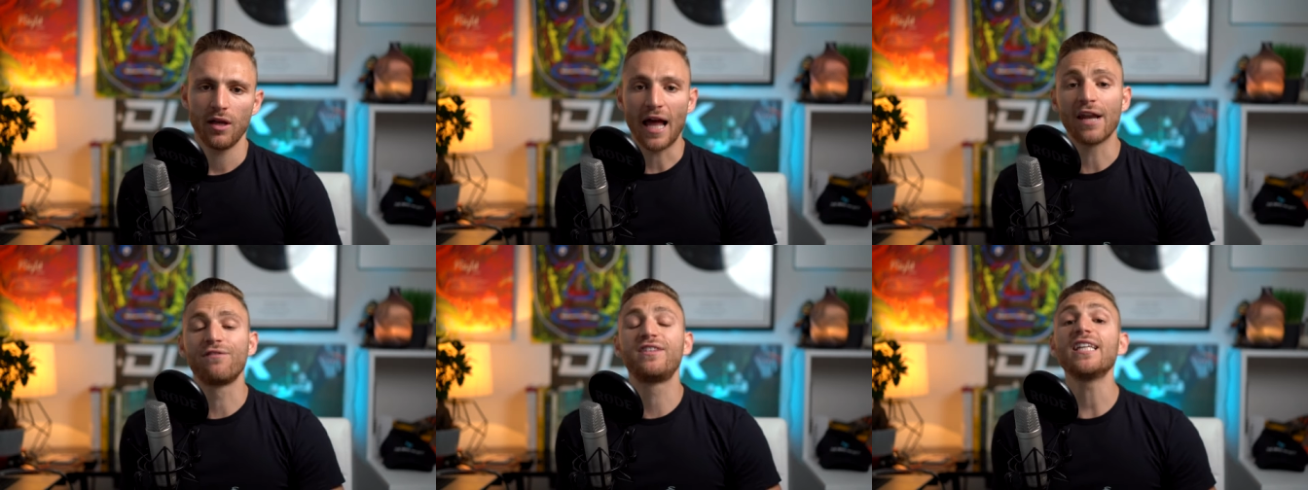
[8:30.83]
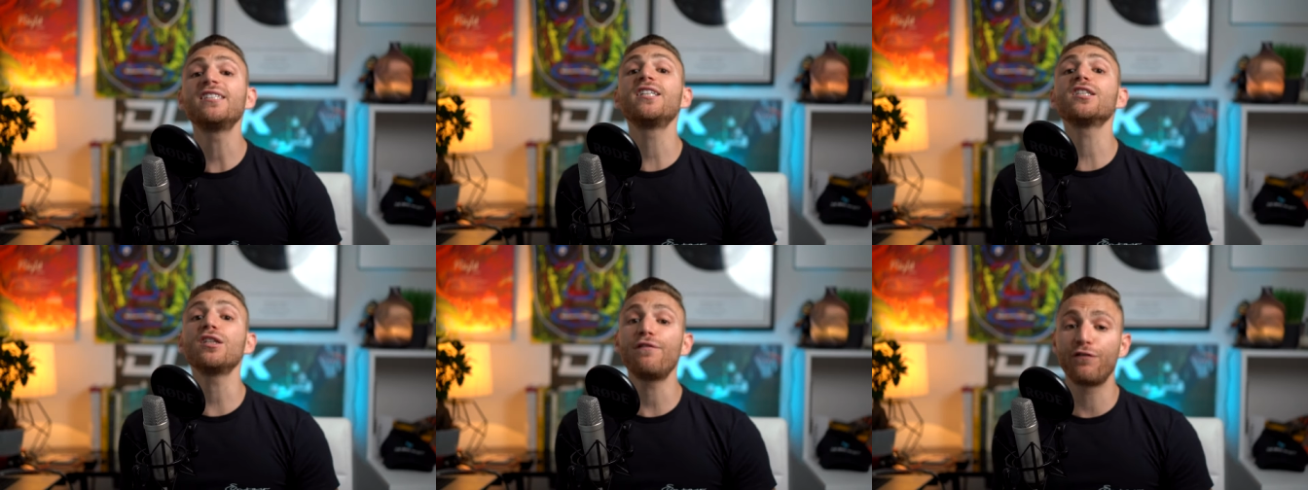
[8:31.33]
And if this
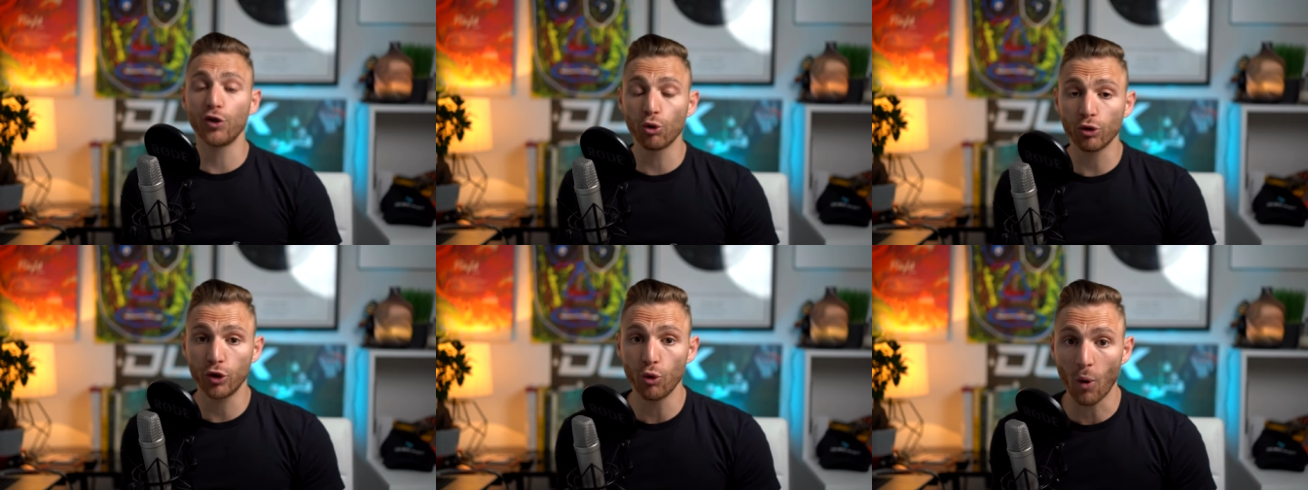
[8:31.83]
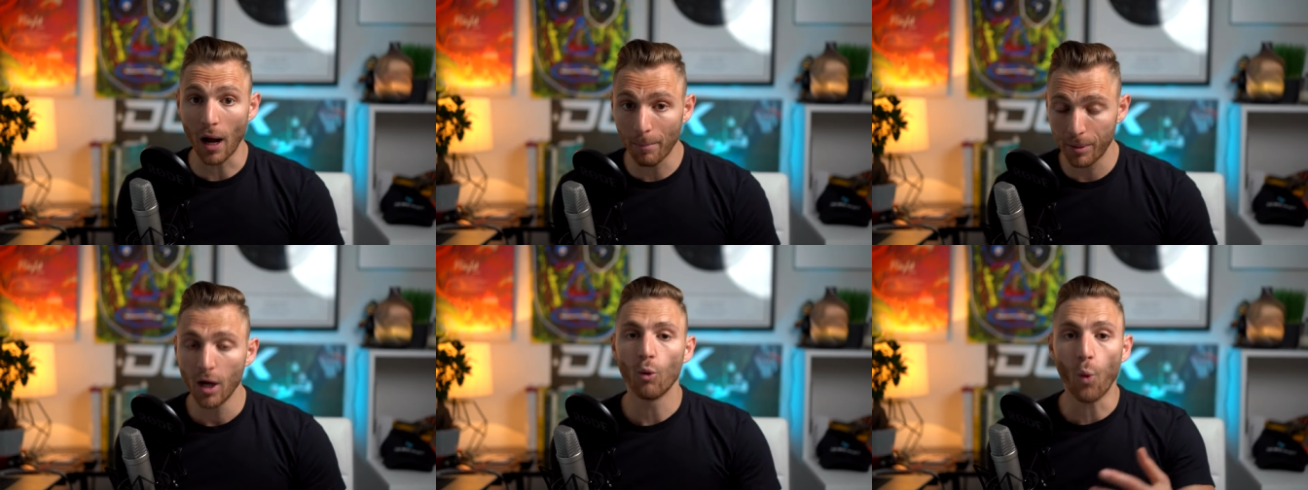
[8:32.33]
doesn't fuel you
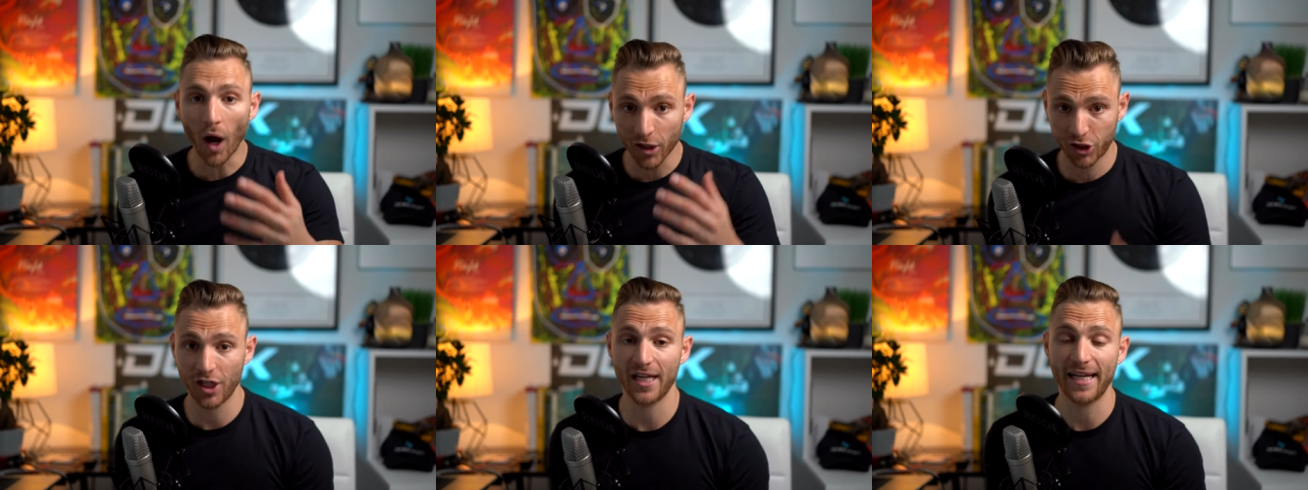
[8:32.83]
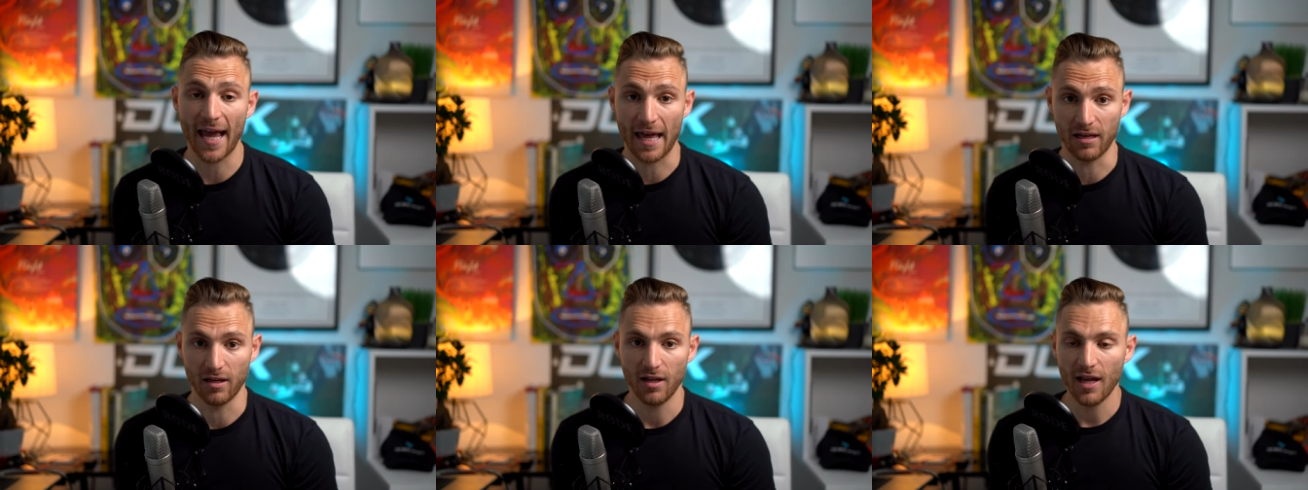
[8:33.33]
up, watch it
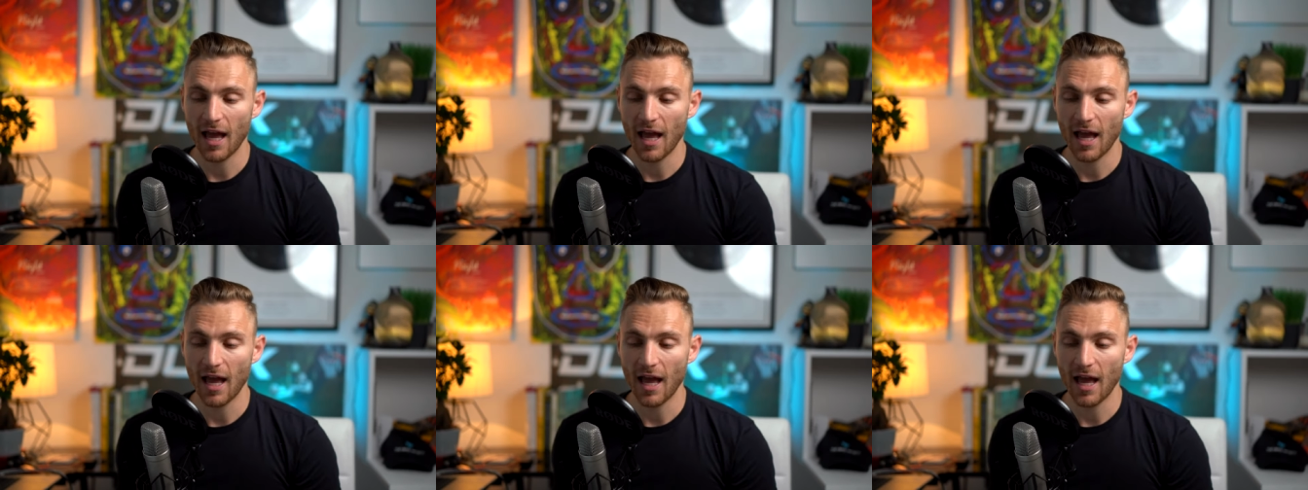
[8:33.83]
again.